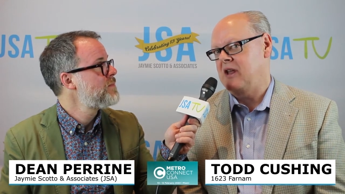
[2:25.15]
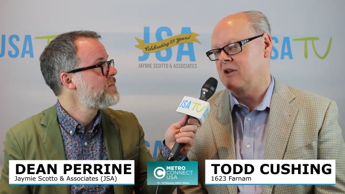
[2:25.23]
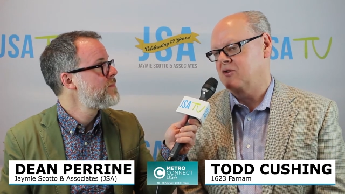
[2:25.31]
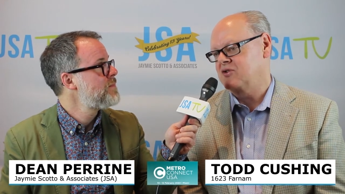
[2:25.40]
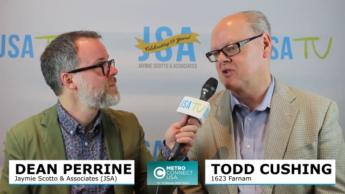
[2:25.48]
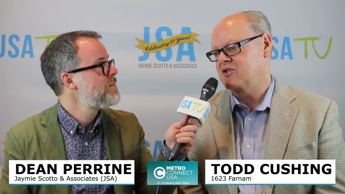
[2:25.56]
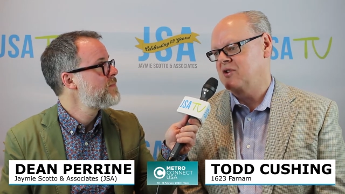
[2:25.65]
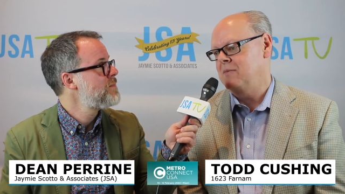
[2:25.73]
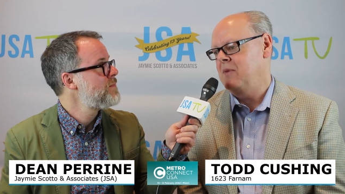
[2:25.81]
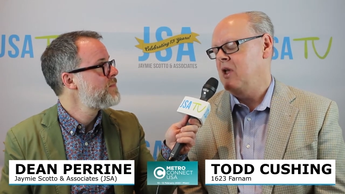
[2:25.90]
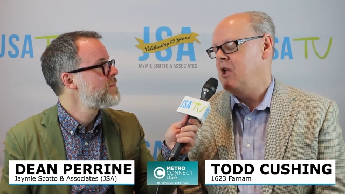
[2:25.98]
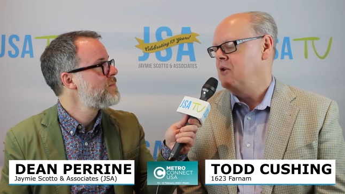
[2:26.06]
Speaker 1: the ecosystem,
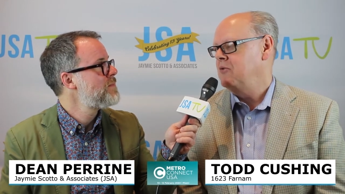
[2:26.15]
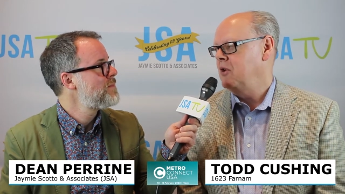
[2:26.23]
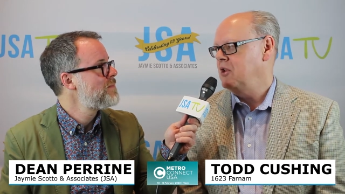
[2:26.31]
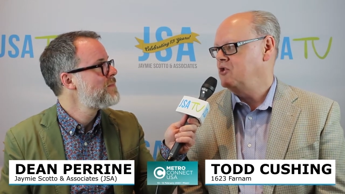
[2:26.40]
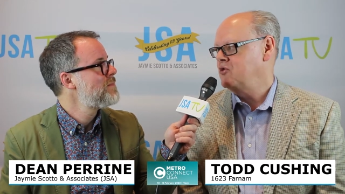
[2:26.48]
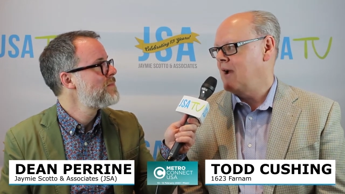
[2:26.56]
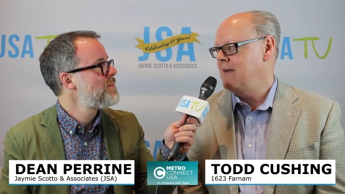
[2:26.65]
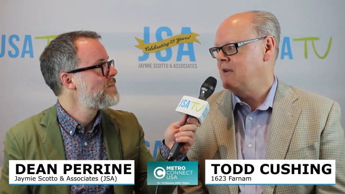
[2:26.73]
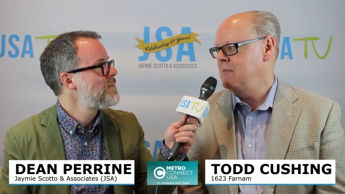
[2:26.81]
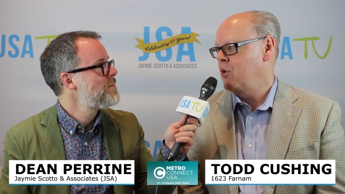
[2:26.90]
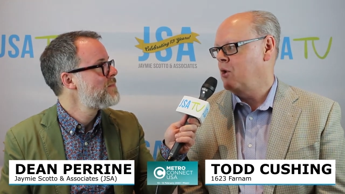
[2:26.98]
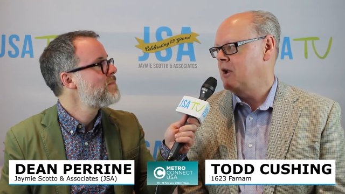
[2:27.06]
really driving
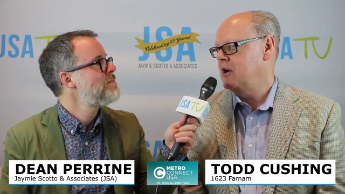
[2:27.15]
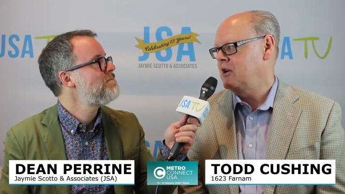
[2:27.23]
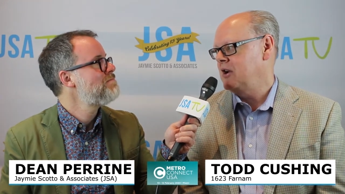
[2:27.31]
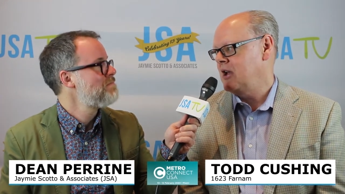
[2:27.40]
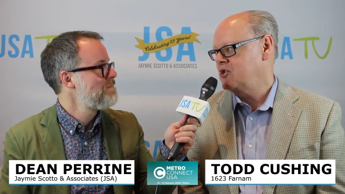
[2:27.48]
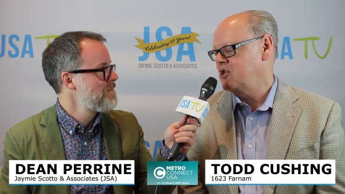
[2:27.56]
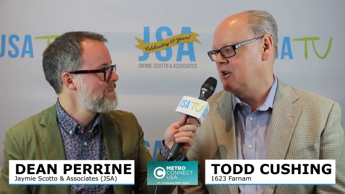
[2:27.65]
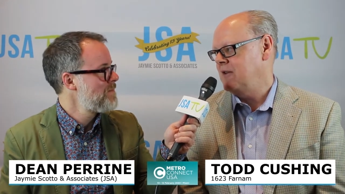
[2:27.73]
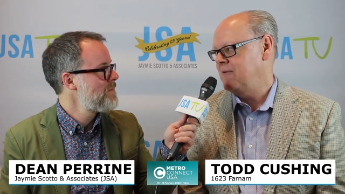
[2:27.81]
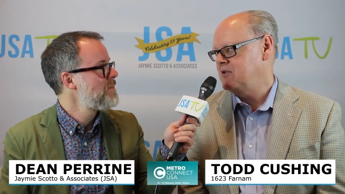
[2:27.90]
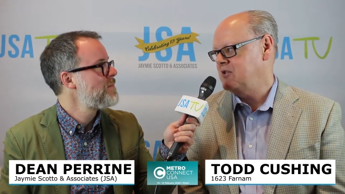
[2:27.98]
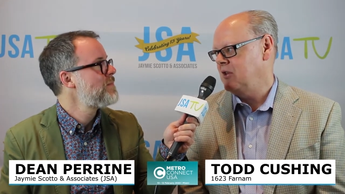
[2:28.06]
more interconnection in the
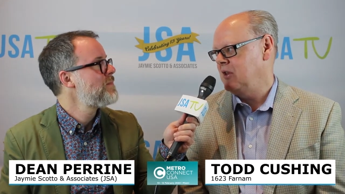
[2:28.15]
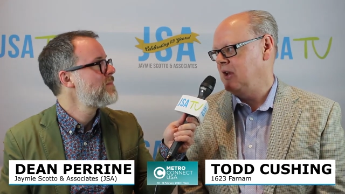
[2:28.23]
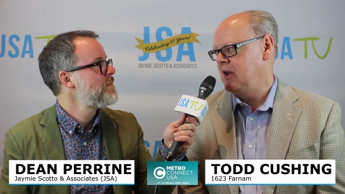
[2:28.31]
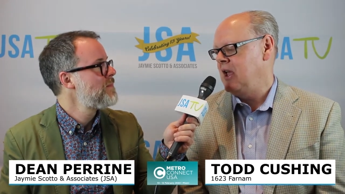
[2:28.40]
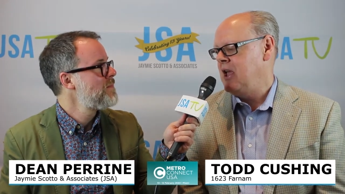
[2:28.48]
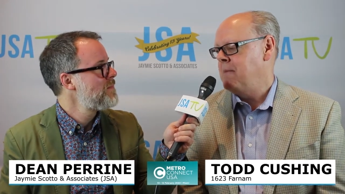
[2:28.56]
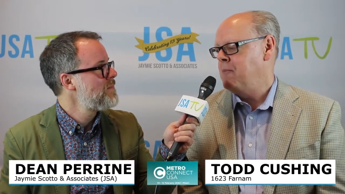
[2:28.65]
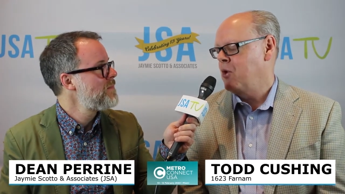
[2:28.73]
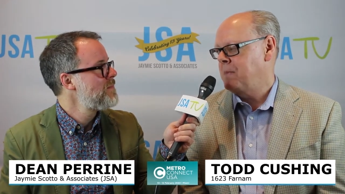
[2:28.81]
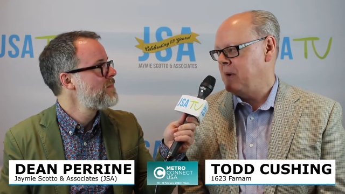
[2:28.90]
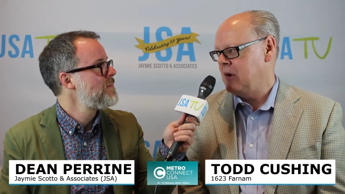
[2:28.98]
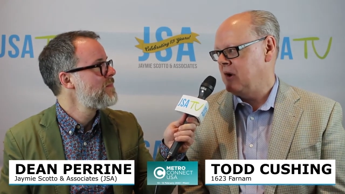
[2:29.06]
facility, more
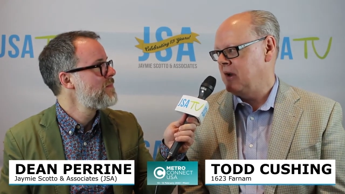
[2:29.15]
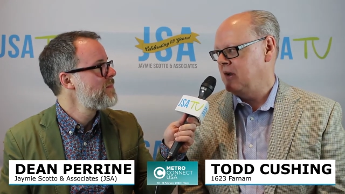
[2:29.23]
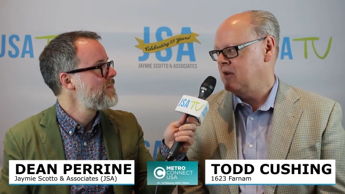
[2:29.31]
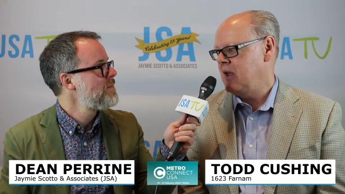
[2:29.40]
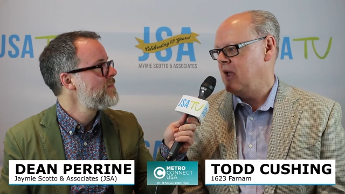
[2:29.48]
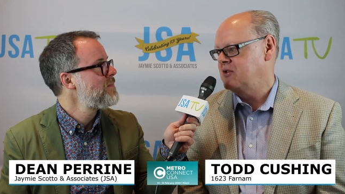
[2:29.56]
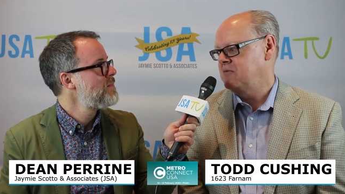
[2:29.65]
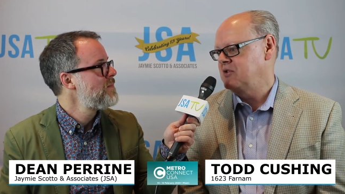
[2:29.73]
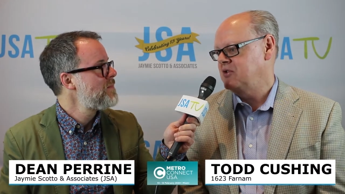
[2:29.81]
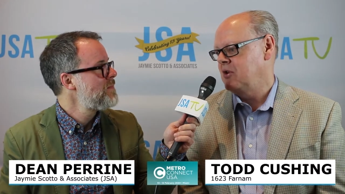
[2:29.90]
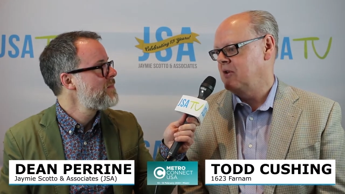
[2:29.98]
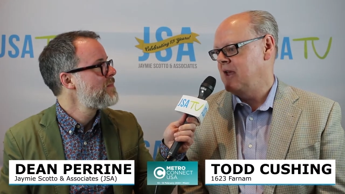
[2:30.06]
peering as a
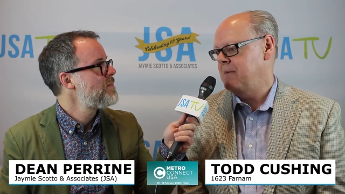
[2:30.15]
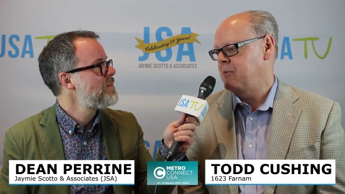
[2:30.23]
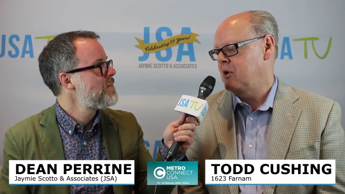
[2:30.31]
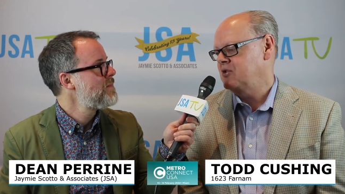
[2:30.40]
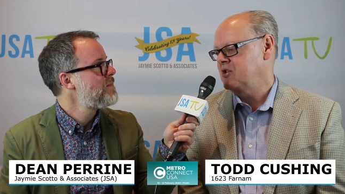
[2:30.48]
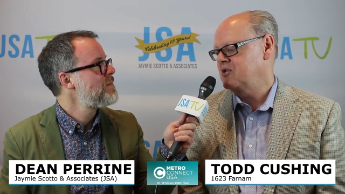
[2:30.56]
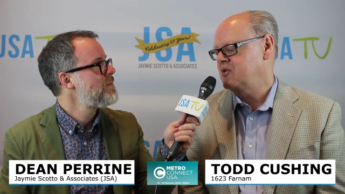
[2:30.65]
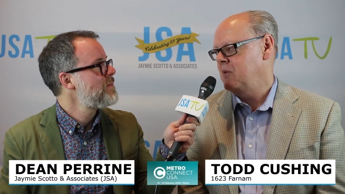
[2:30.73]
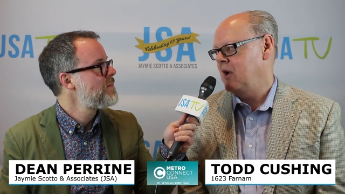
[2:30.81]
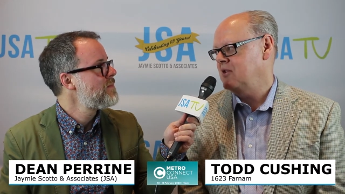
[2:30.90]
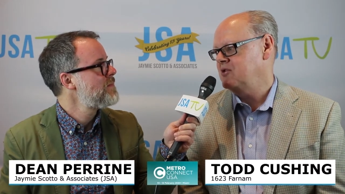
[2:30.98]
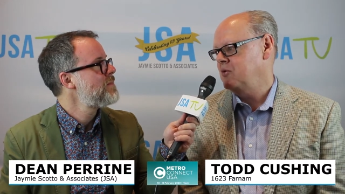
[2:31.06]
result of that purchase. We
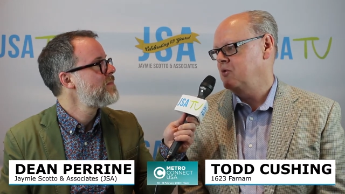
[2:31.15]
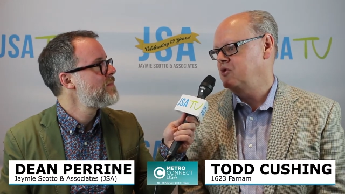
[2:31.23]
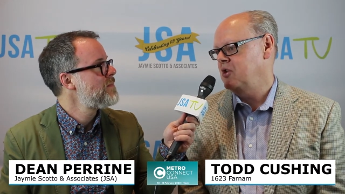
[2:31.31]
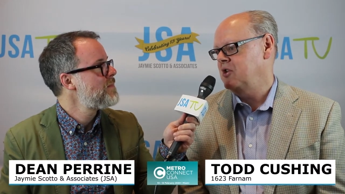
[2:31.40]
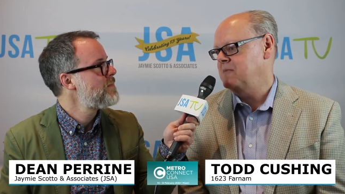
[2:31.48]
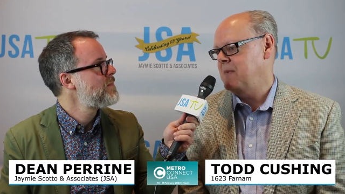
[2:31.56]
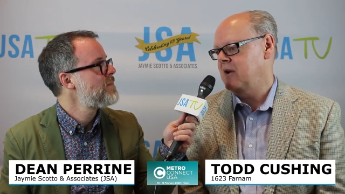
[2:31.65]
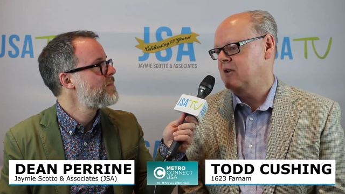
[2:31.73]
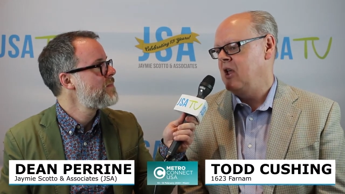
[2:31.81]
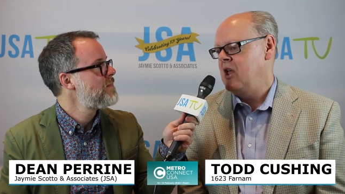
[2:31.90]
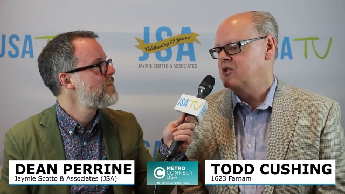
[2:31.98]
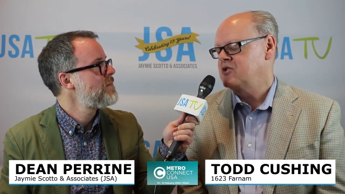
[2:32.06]
also should expect
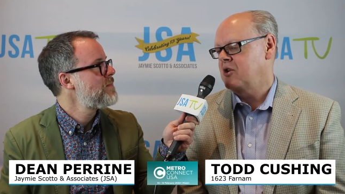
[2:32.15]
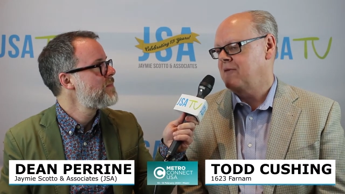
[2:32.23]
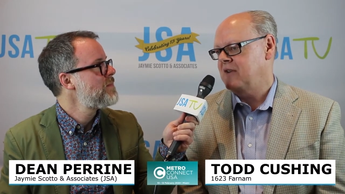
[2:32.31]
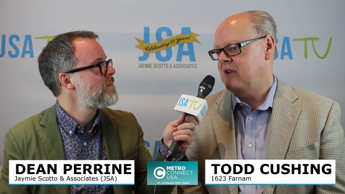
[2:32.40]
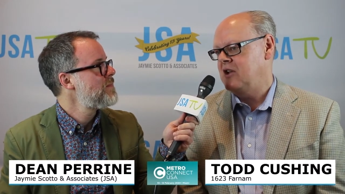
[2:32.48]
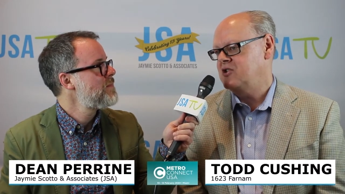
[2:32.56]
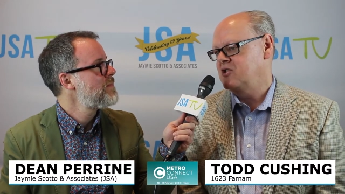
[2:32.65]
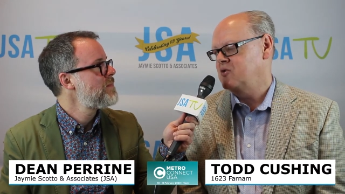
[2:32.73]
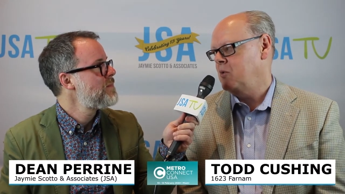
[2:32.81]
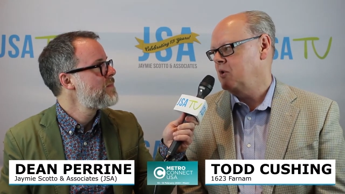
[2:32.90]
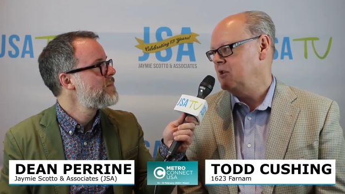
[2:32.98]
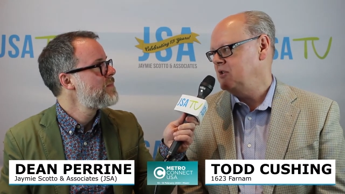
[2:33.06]
certifications
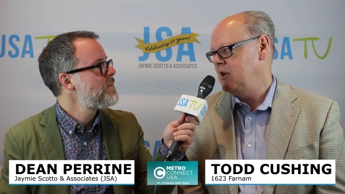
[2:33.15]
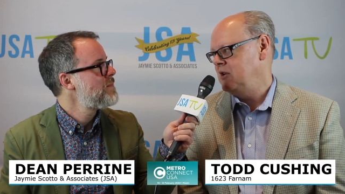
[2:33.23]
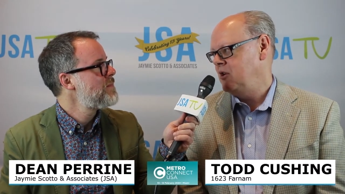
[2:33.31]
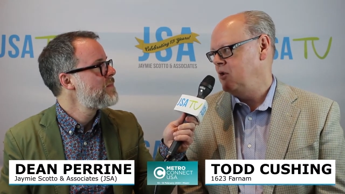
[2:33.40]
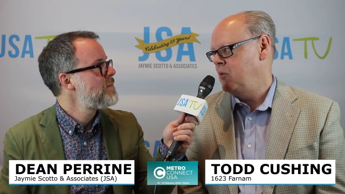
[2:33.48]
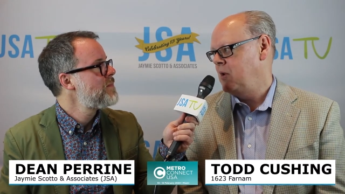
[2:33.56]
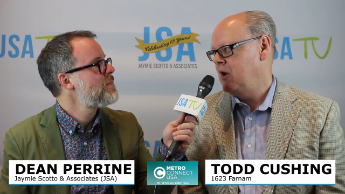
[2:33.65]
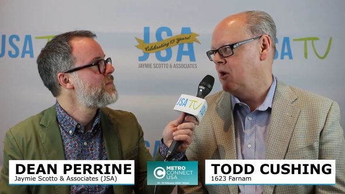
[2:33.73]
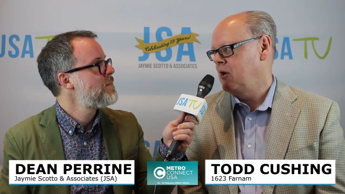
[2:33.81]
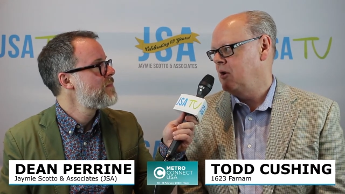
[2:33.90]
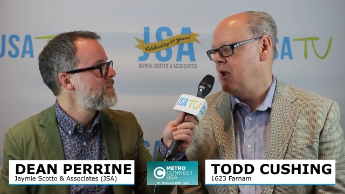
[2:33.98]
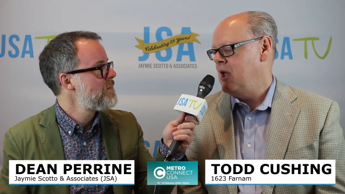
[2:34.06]
will continue. We
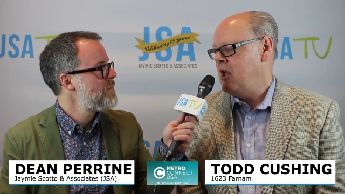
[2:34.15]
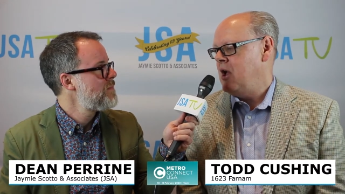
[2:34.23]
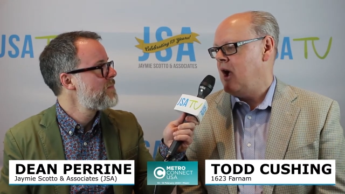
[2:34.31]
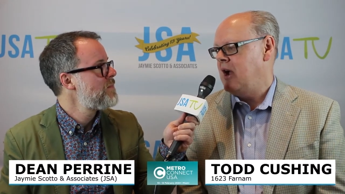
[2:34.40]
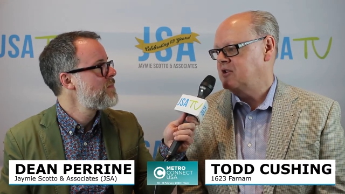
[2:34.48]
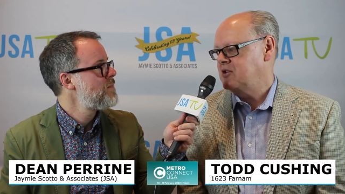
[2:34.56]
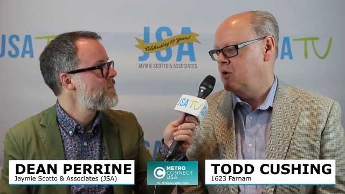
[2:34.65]
are I S